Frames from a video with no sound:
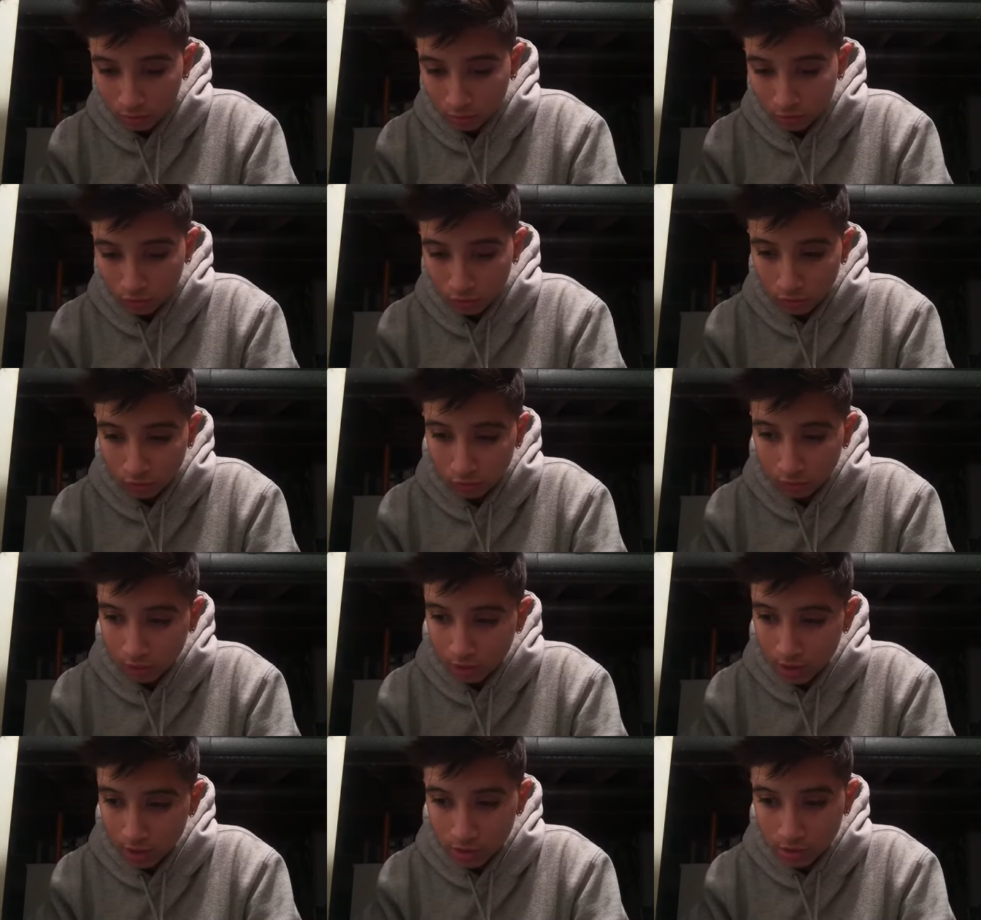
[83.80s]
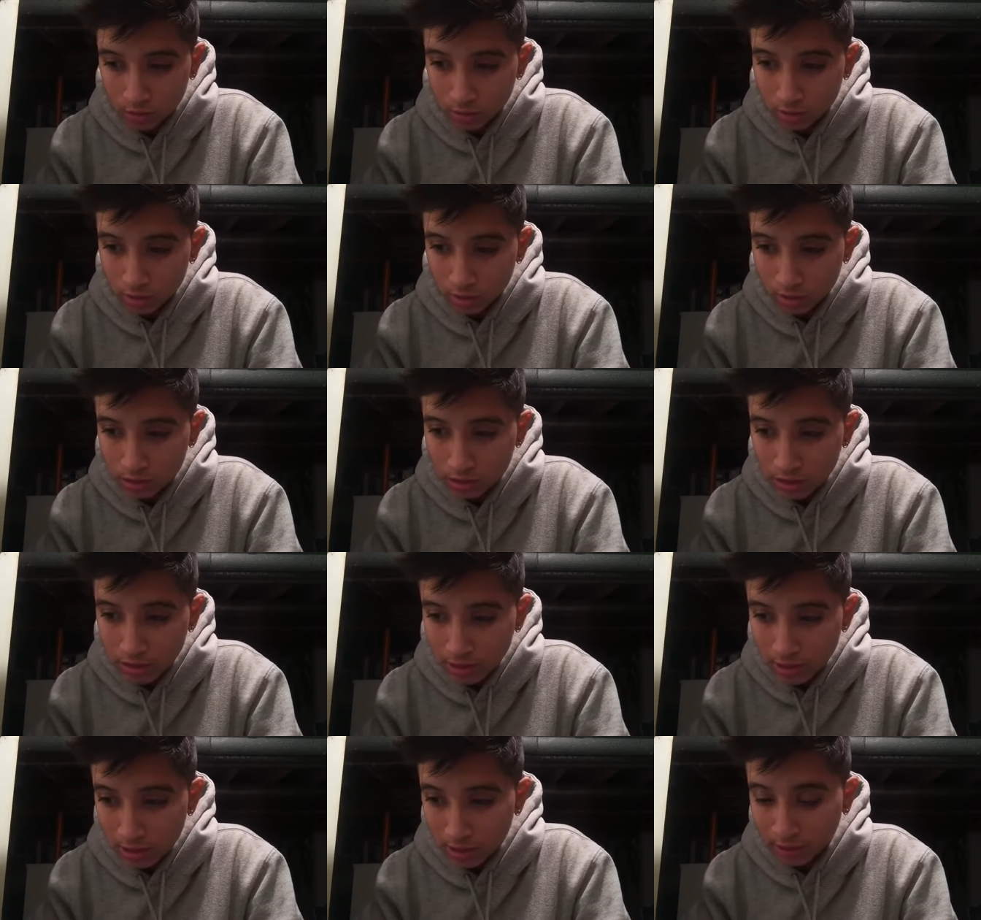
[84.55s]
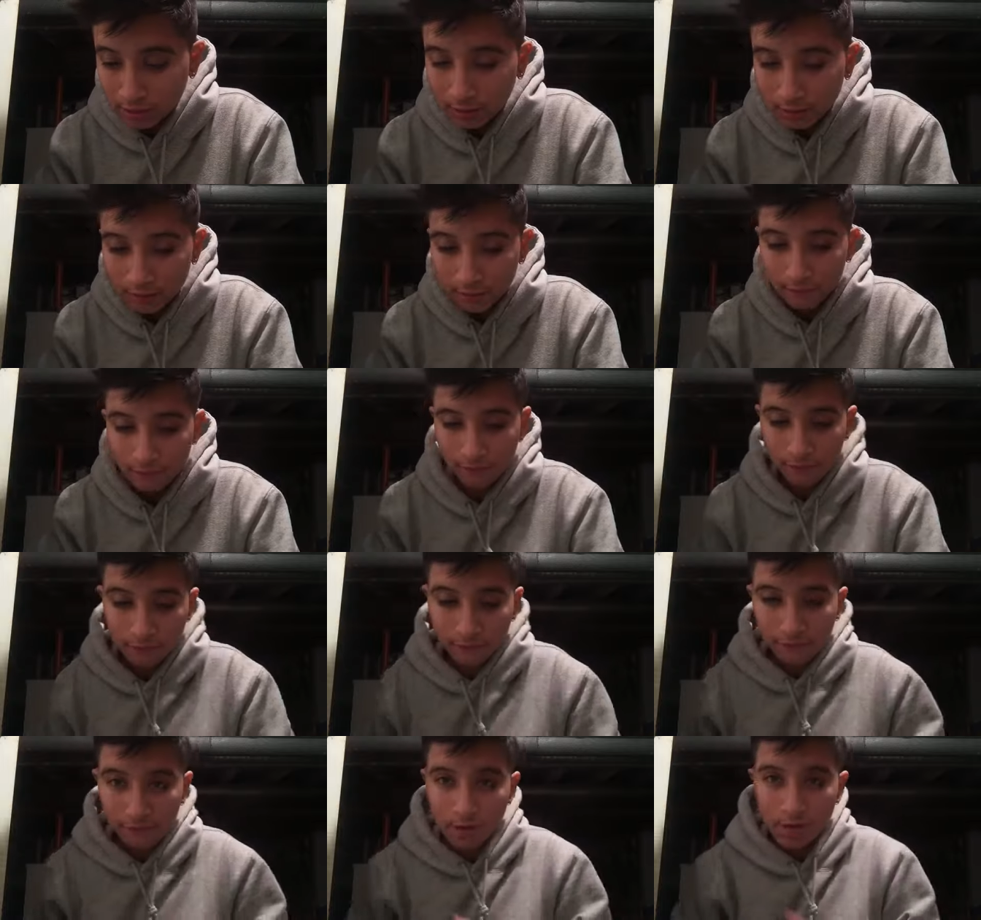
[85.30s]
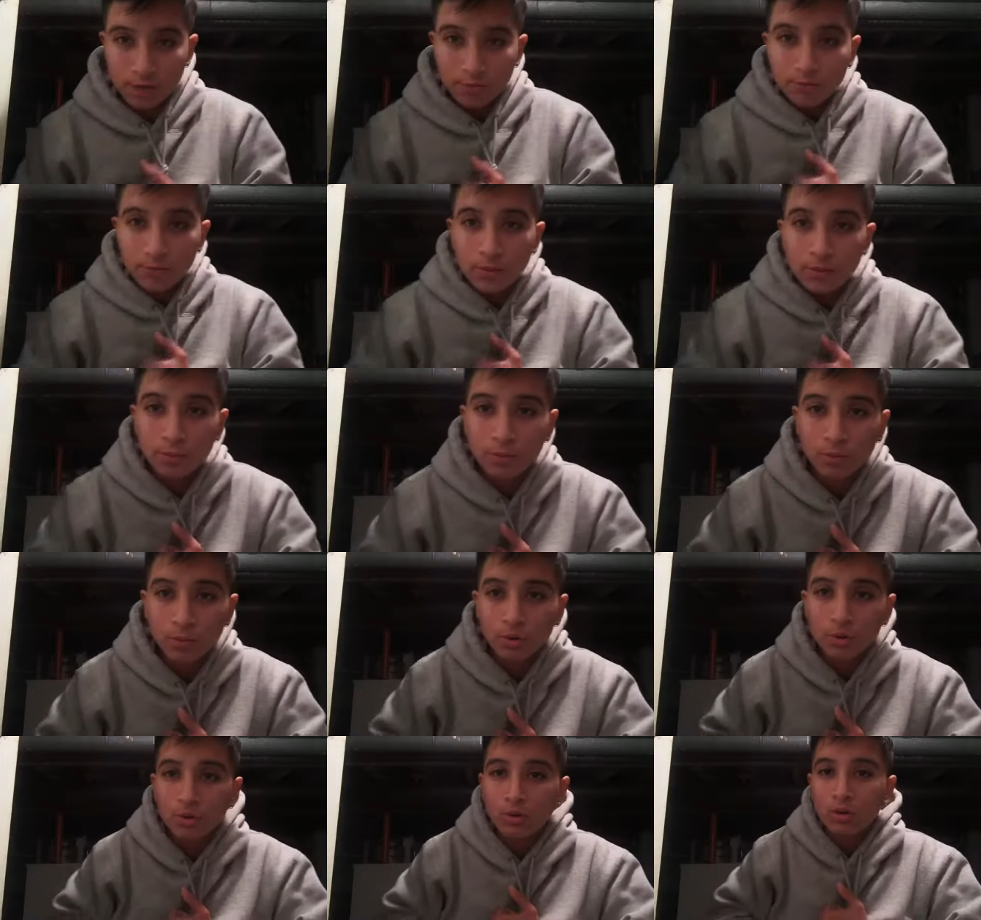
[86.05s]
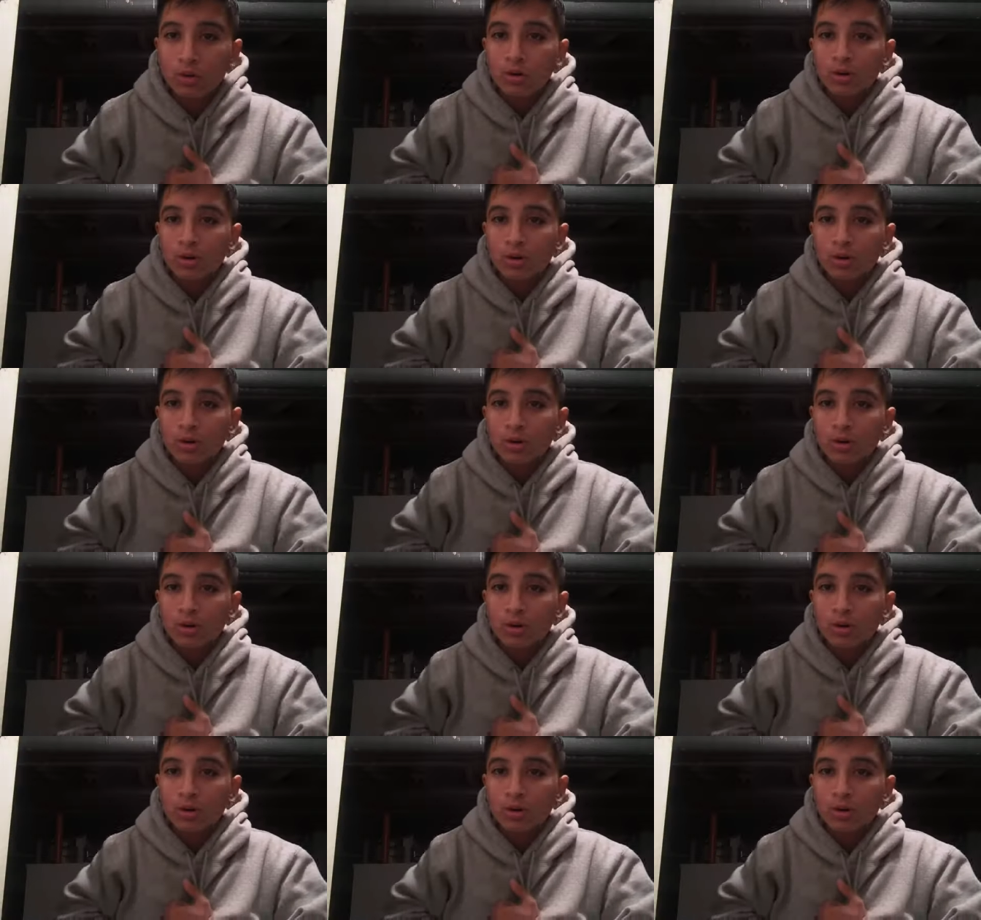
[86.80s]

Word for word: So I just dislike fake people.